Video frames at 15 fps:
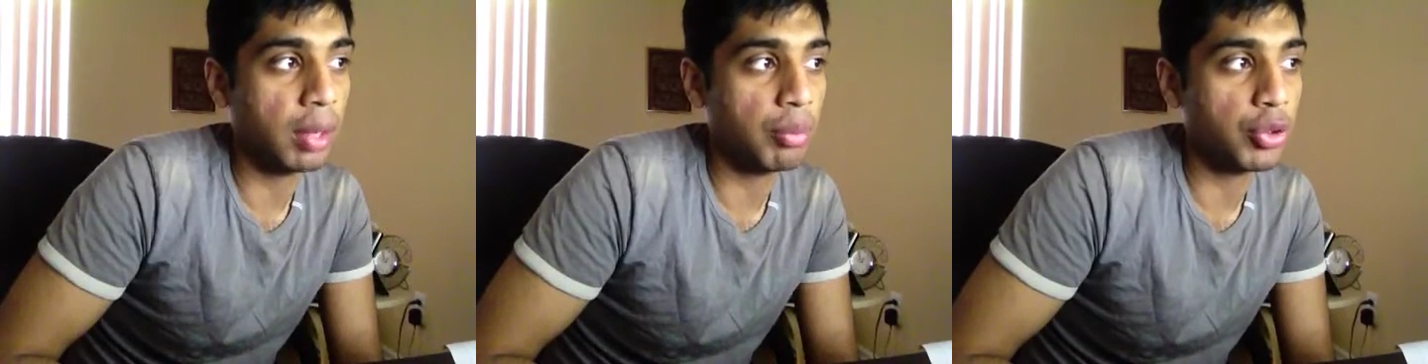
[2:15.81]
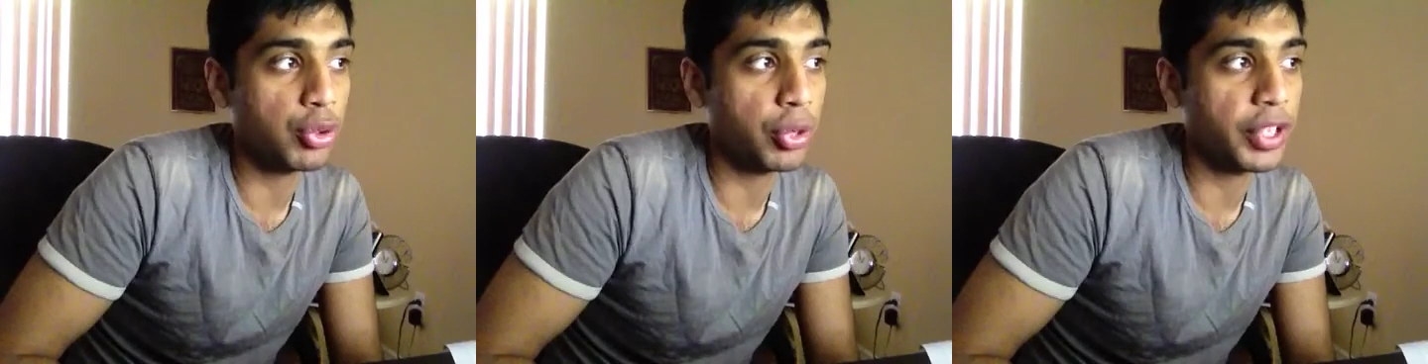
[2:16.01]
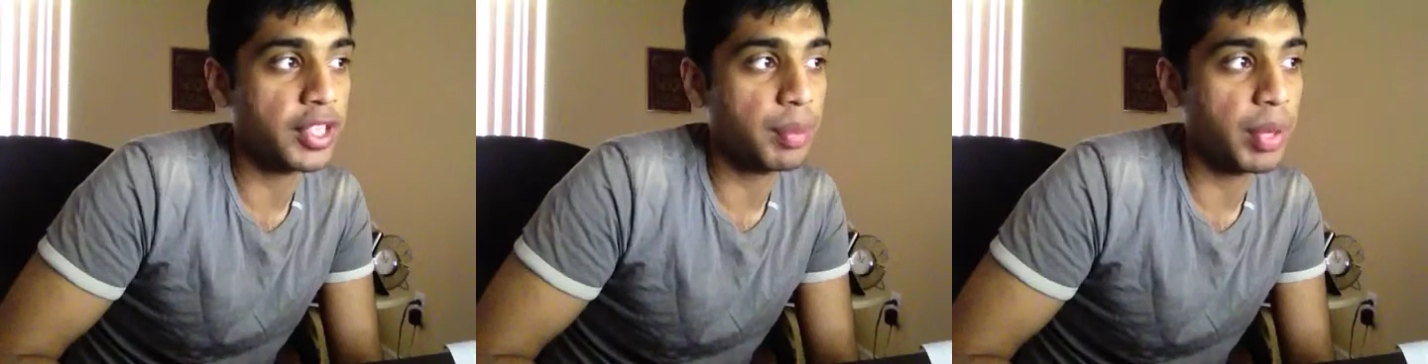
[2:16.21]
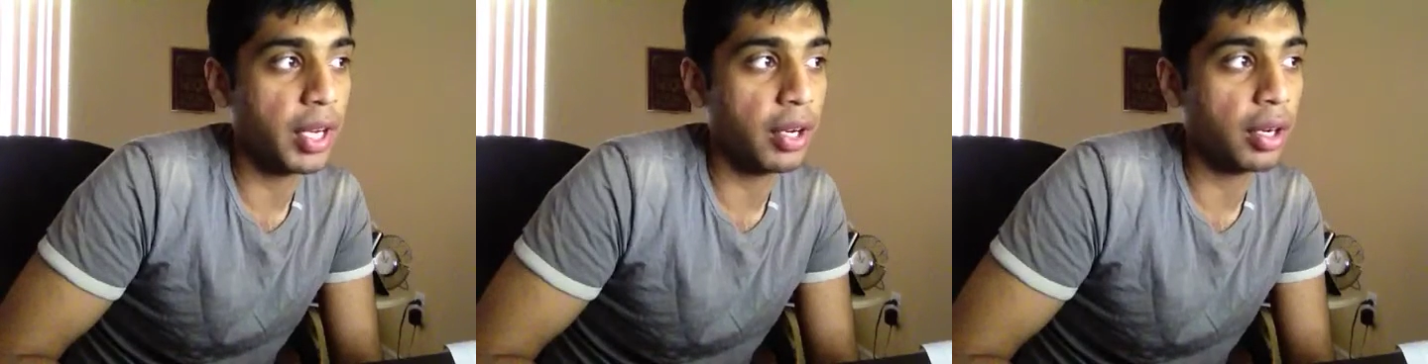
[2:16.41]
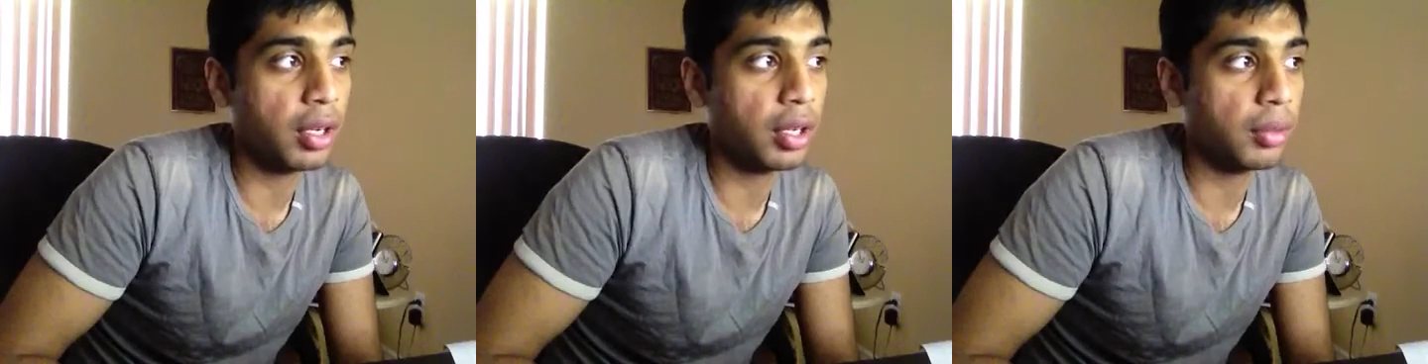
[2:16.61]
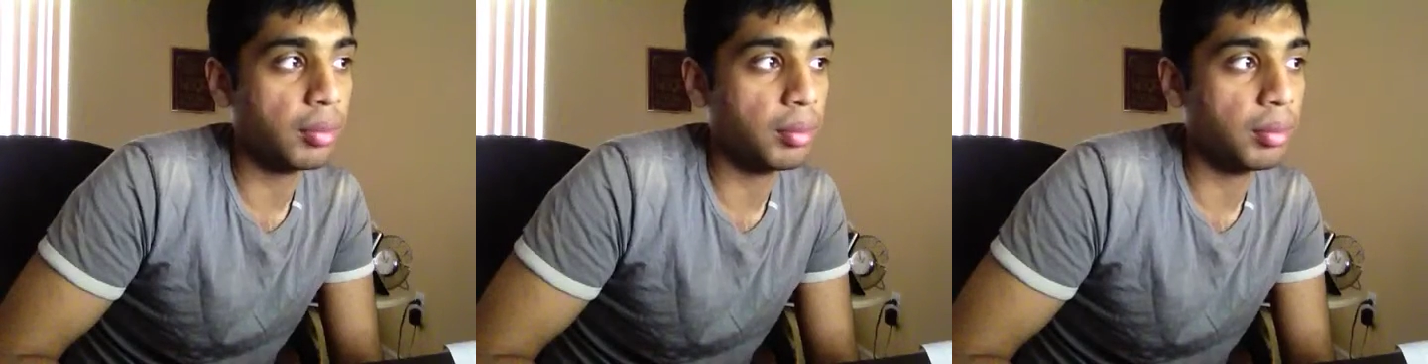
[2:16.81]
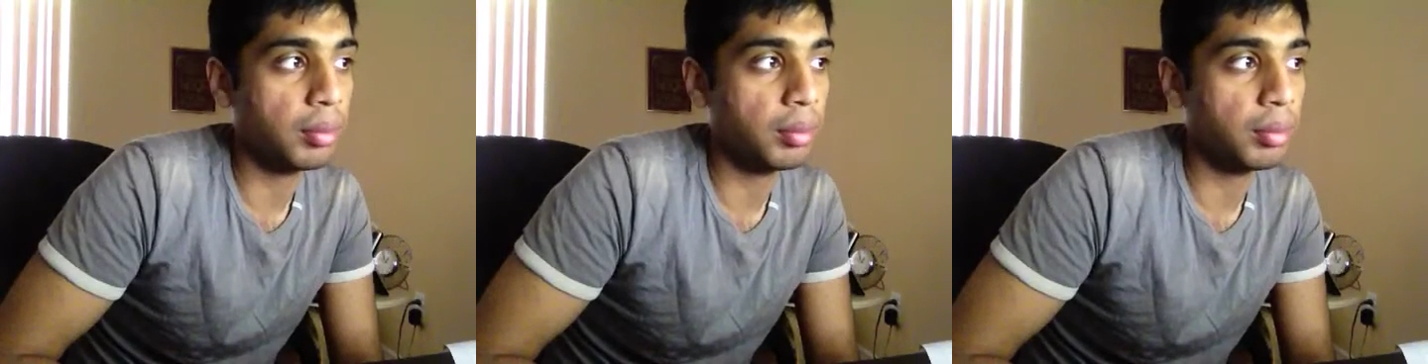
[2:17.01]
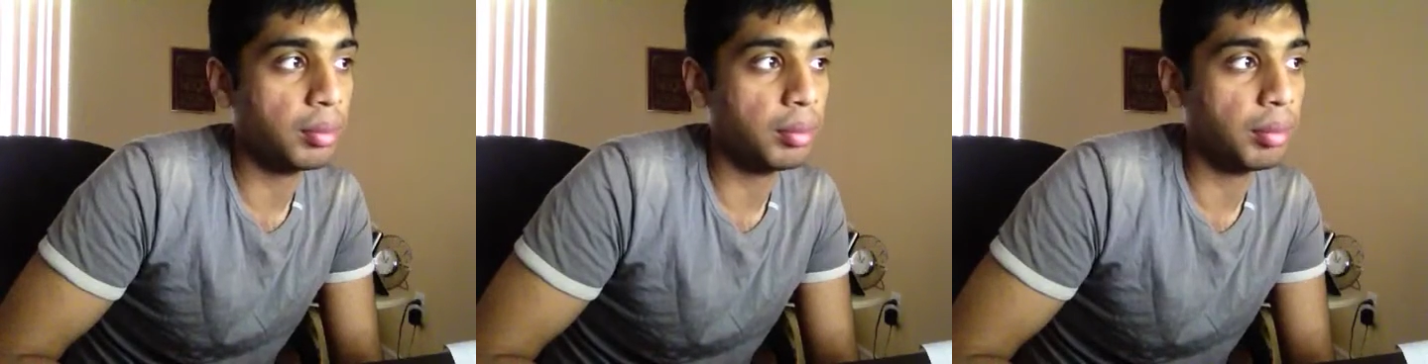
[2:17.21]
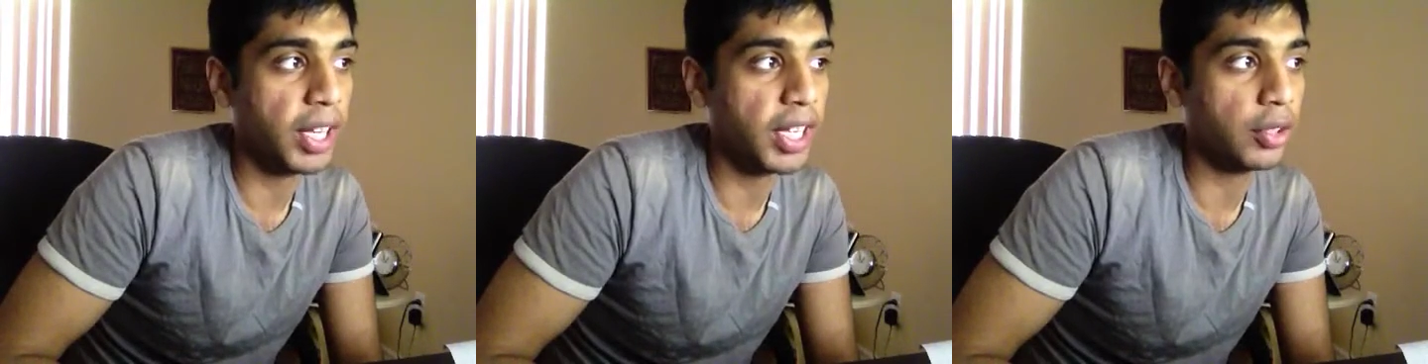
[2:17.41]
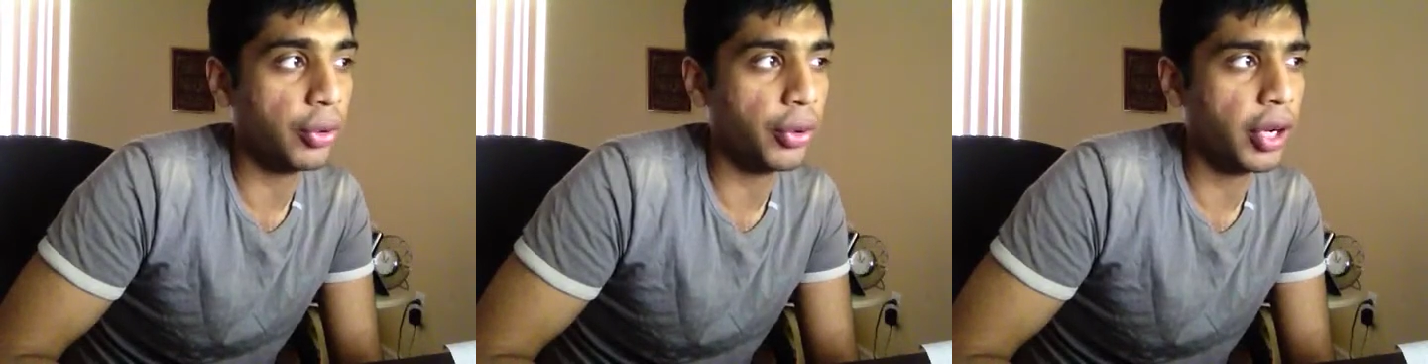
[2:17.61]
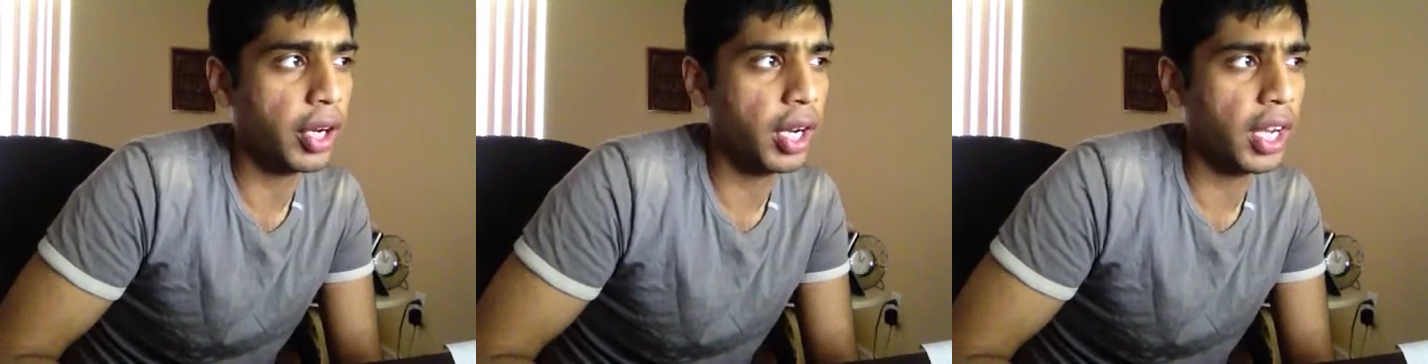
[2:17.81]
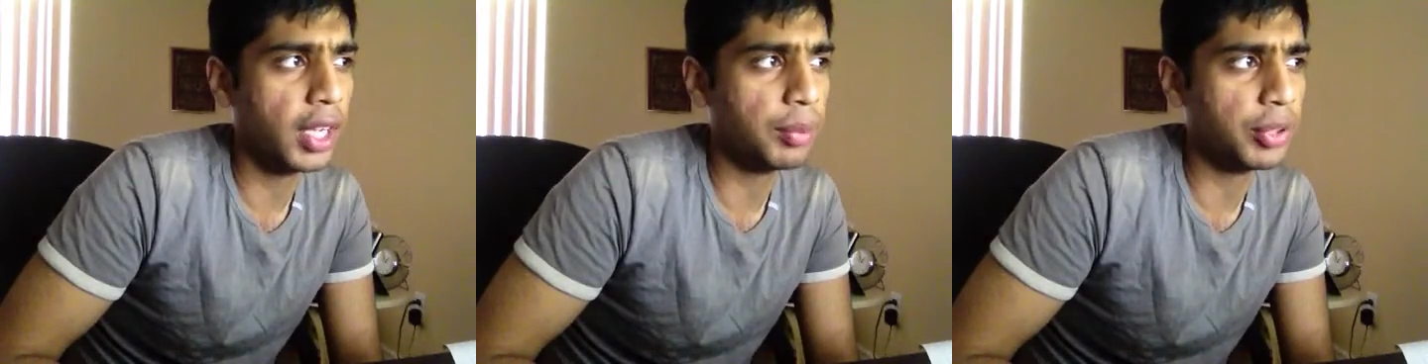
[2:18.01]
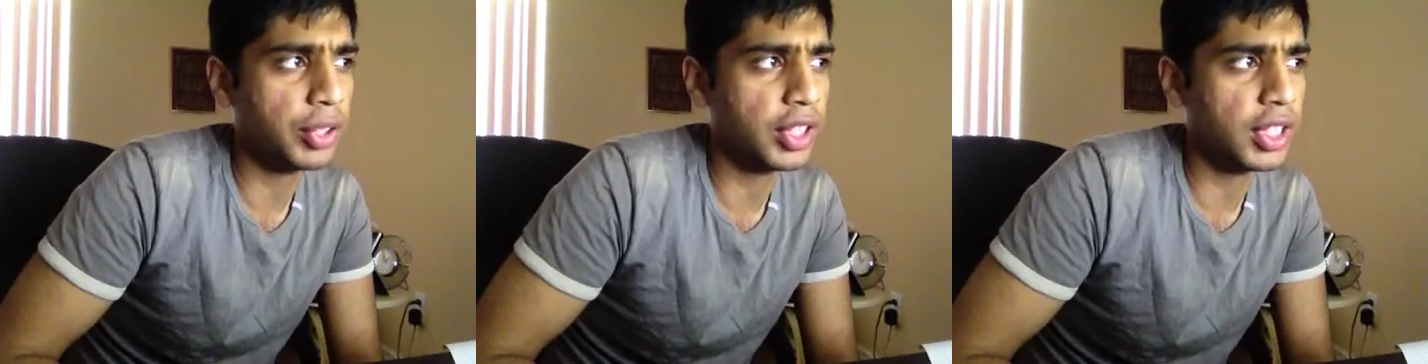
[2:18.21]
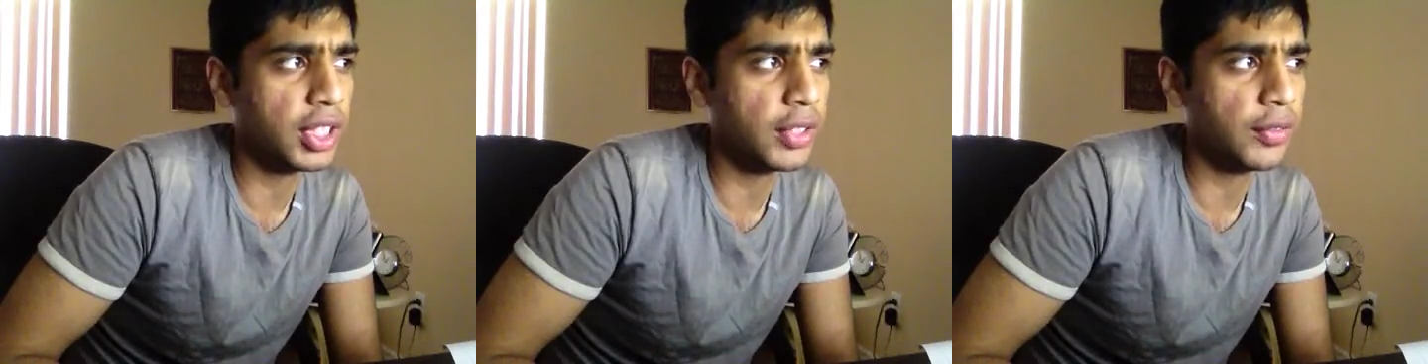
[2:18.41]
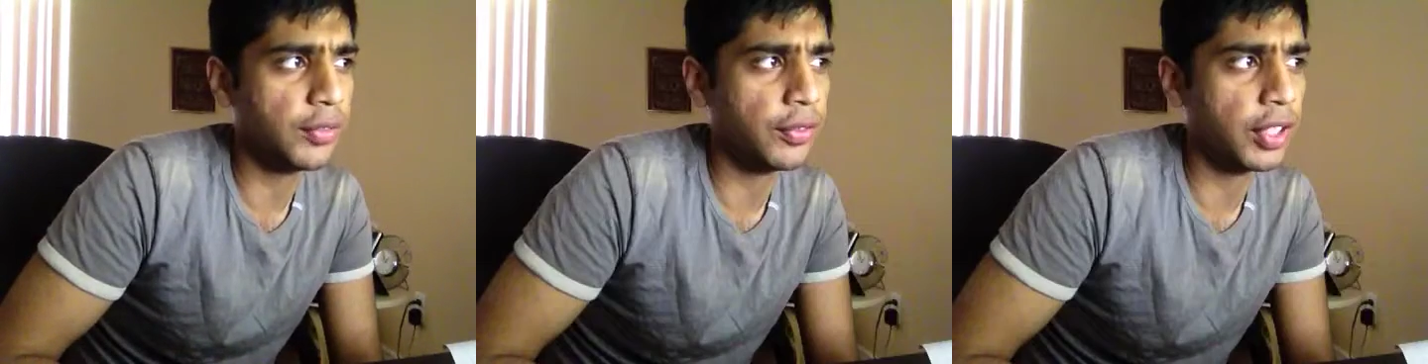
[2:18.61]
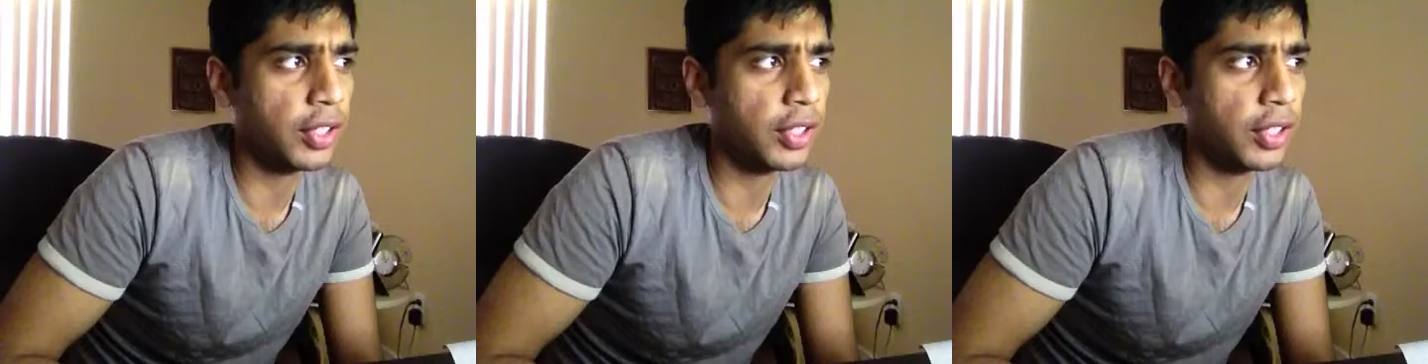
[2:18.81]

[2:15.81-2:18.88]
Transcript: Joyce Baylor, I believe,